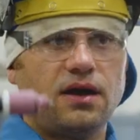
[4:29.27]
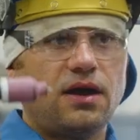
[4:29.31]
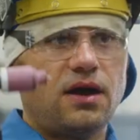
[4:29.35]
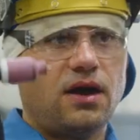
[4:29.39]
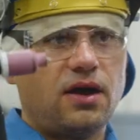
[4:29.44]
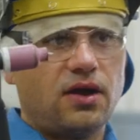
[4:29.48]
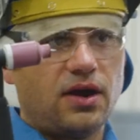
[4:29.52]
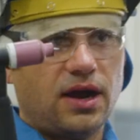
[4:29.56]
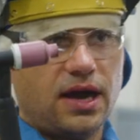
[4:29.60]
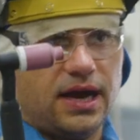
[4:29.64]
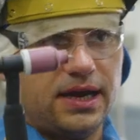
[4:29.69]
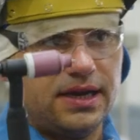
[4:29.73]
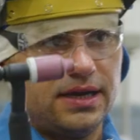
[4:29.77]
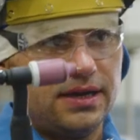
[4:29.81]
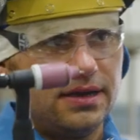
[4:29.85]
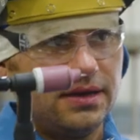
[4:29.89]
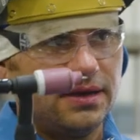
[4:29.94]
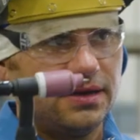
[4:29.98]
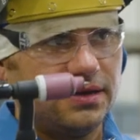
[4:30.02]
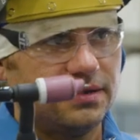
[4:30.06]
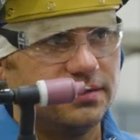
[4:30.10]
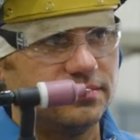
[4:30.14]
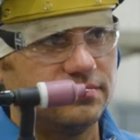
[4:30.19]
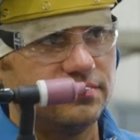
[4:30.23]
All right,
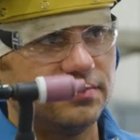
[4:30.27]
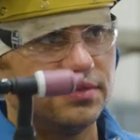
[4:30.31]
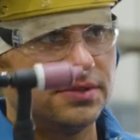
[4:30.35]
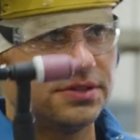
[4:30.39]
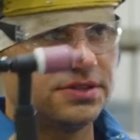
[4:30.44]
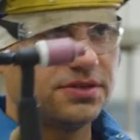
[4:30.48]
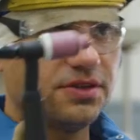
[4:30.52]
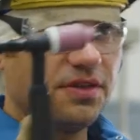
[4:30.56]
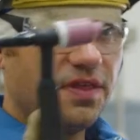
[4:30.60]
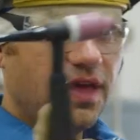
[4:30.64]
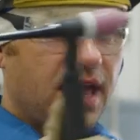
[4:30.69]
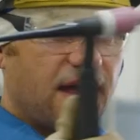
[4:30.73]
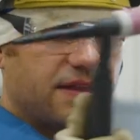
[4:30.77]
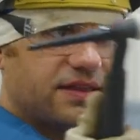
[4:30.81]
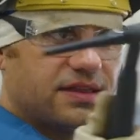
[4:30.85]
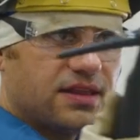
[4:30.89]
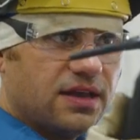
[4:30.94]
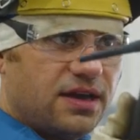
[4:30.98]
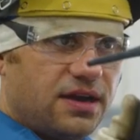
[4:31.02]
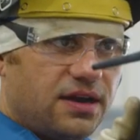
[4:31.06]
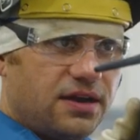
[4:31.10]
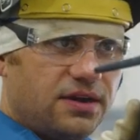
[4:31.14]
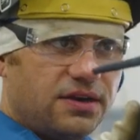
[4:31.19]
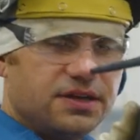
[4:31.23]
so that
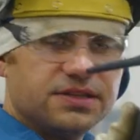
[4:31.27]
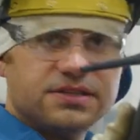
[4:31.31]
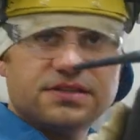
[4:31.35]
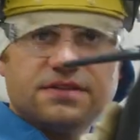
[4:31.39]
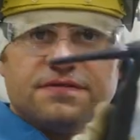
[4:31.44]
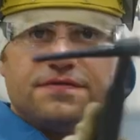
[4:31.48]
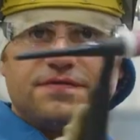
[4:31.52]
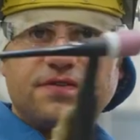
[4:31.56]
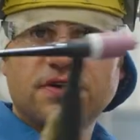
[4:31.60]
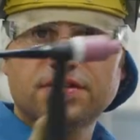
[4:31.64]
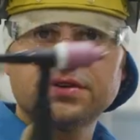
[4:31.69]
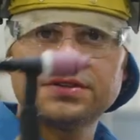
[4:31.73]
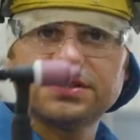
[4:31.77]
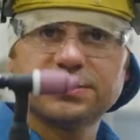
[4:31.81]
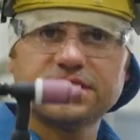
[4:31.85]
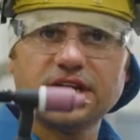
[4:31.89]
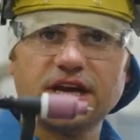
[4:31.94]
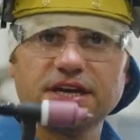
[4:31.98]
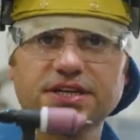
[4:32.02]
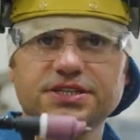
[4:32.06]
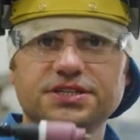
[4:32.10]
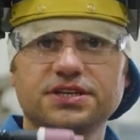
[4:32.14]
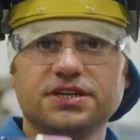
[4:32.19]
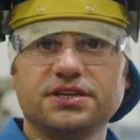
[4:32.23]
there is the first
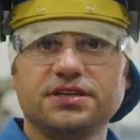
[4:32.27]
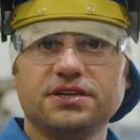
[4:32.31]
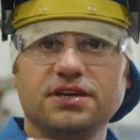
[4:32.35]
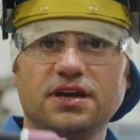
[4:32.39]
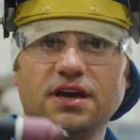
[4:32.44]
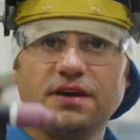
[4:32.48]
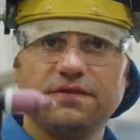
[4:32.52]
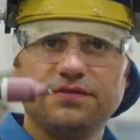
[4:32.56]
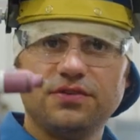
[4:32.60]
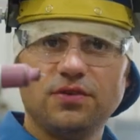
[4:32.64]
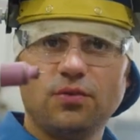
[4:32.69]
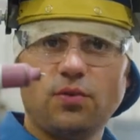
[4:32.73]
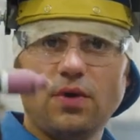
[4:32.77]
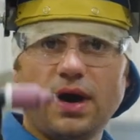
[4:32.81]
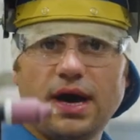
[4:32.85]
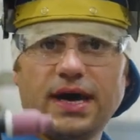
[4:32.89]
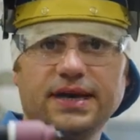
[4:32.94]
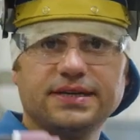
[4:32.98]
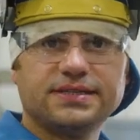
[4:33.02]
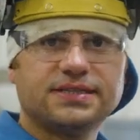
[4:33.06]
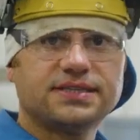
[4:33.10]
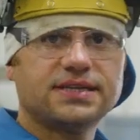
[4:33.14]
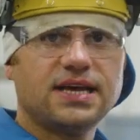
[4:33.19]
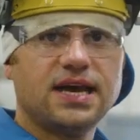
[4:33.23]
section of the
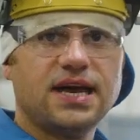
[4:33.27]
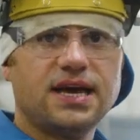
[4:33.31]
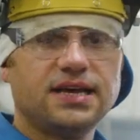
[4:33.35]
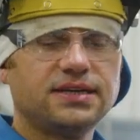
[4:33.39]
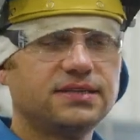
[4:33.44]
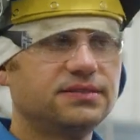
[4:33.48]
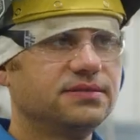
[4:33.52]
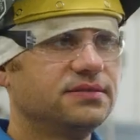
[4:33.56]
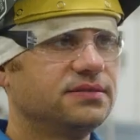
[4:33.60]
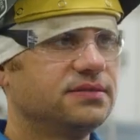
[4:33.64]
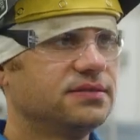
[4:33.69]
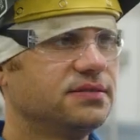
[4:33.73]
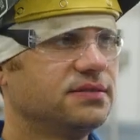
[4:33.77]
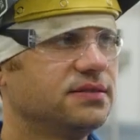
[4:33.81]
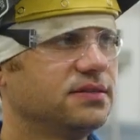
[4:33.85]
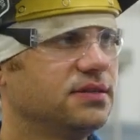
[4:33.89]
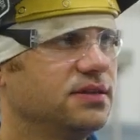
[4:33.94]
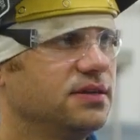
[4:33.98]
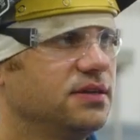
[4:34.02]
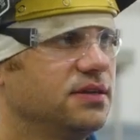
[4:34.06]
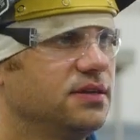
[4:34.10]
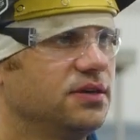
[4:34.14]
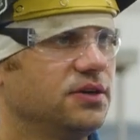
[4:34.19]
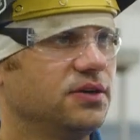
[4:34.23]
wide side.
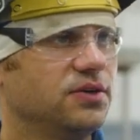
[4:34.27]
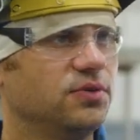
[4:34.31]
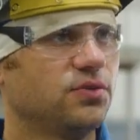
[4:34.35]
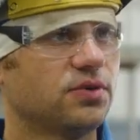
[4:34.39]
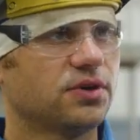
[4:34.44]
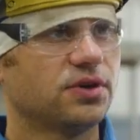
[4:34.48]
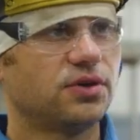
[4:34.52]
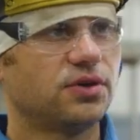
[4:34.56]
We're